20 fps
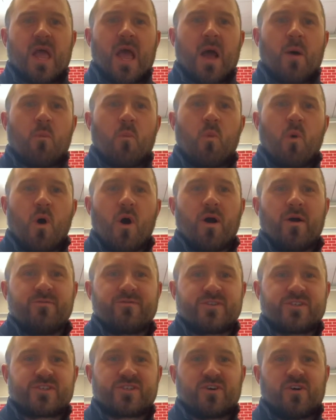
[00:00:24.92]
And what
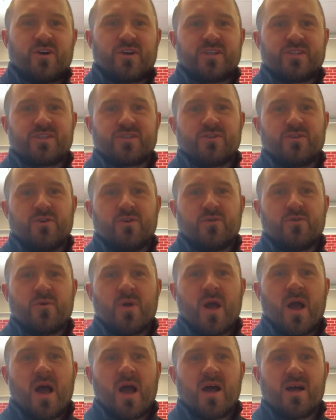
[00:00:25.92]
I've decided to do,
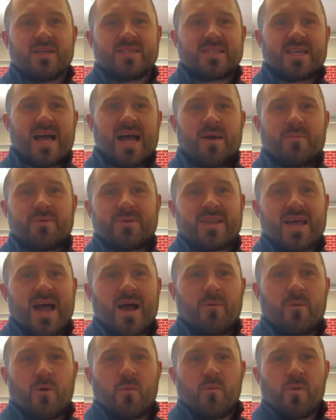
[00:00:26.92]
us at Aberdour,